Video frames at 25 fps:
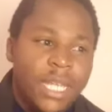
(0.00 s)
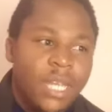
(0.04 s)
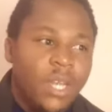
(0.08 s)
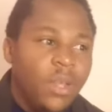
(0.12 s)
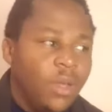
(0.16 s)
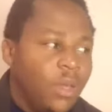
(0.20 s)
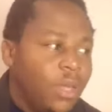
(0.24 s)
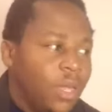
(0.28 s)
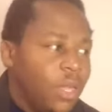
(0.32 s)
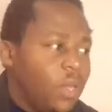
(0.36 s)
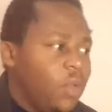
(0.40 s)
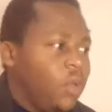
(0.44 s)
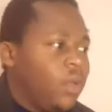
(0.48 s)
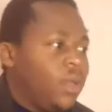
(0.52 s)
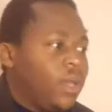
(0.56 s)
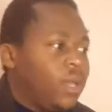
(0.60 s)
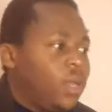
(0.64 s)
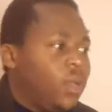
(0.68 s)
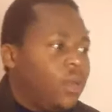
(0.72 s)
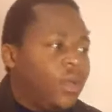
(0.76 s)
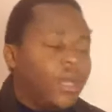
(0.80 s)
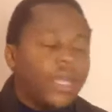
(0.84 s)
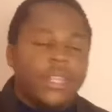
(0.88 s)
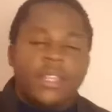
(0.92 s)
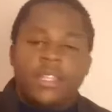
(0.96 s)
Look at
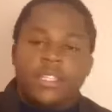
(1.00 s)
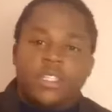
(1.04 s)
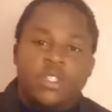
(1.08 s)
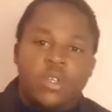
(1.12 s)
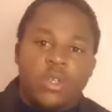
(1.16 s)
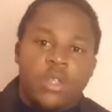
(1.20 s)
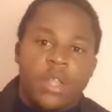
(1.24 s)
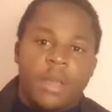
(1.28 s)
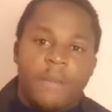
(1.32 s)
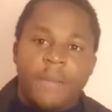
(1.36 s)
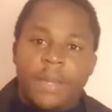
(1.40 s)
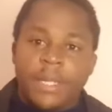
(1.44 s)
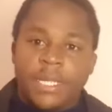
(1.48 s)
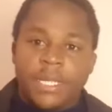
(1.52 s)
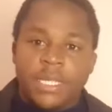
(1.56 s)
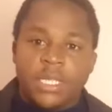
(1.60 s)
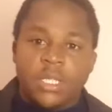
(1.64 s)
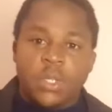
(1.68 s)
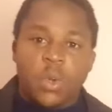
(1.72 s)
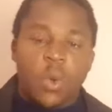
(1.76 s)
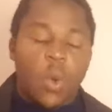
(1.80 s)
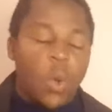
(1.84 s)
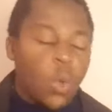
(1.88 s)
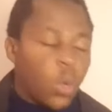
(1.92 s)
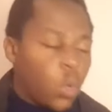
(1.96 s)
the tournament
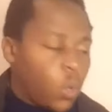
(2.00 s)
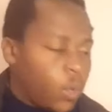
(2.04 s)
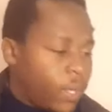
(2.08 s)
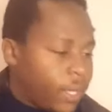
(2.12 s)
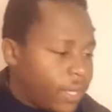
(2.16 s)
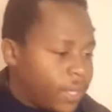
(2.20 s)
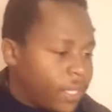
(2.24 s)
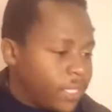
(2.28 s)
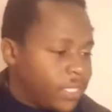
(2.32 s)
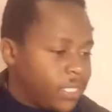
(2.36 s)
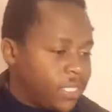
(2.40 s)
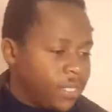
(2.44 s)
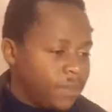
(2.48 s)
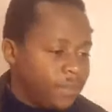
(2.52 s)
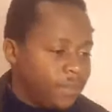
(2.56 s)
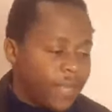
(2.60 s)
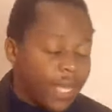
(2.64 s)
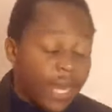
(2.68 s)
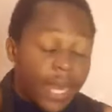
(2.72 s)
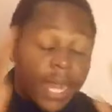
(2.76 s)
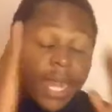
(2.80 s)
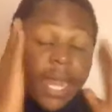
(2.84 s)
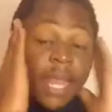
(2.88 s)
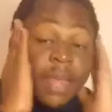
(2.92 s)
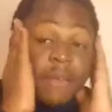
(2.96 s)
as a whole. Look at the team
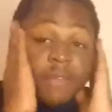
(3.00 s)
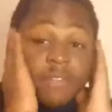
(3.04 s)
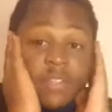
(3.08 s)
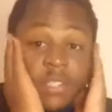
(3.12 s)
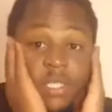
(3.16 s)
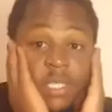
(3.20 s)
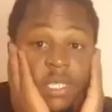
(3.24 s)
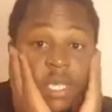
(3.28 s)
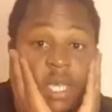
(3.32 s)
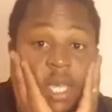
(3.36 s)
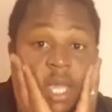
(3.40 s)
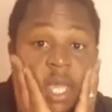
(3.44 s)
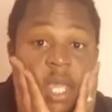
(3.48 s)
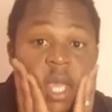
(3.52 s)
that are left,